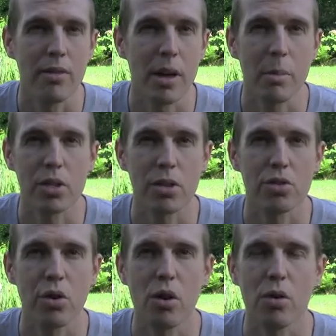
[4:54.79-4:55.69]
that much
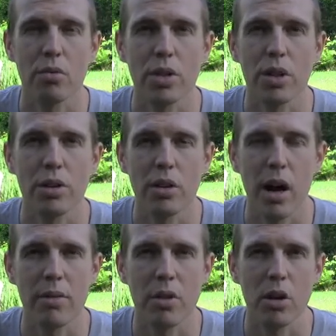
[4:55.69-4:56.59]
control. You know, you don't
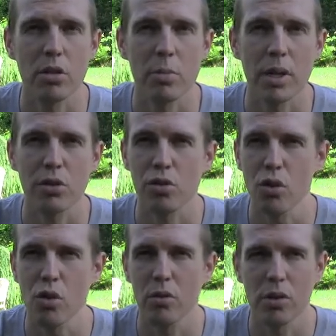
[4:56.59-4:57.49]
have the ultimate
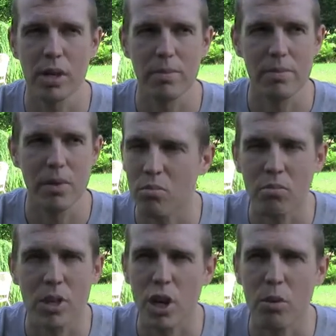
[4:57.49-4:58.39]
control over it.
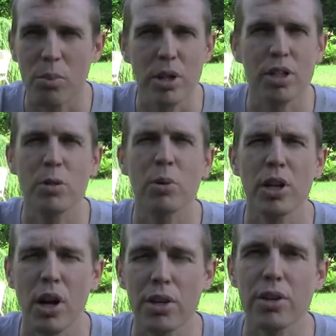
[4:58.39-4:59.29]
You know, just put
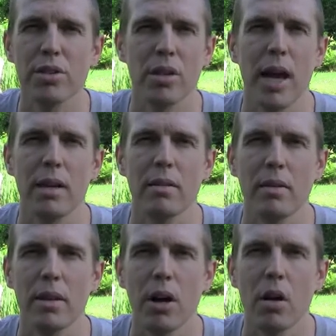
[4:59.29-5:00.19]
it on your site.
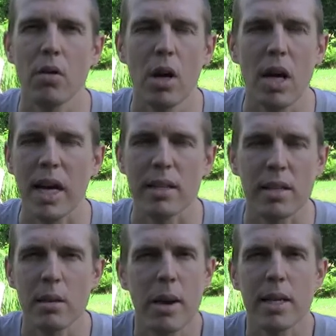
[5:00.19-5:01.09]
You know, it
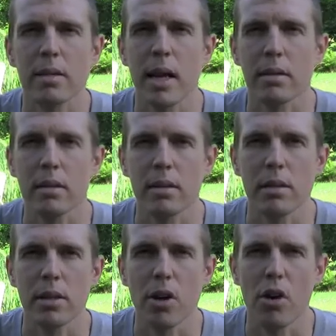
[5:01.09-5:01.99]
doesn't make sense,
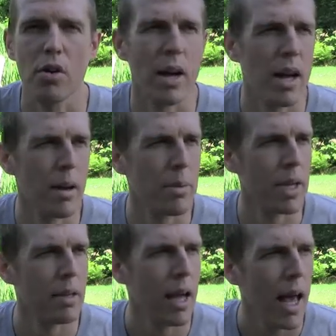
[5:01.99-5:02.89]
you know. I
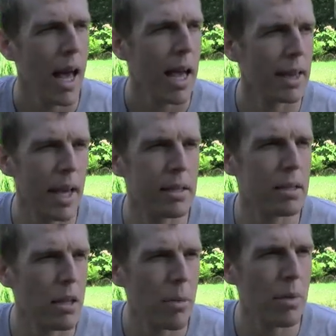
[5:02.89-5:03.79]
mean,
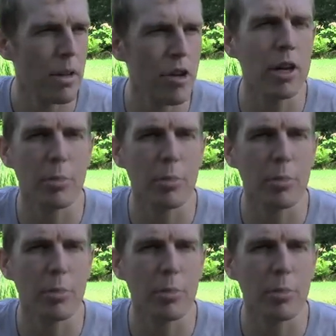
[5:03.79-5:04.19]
unless, I mean, you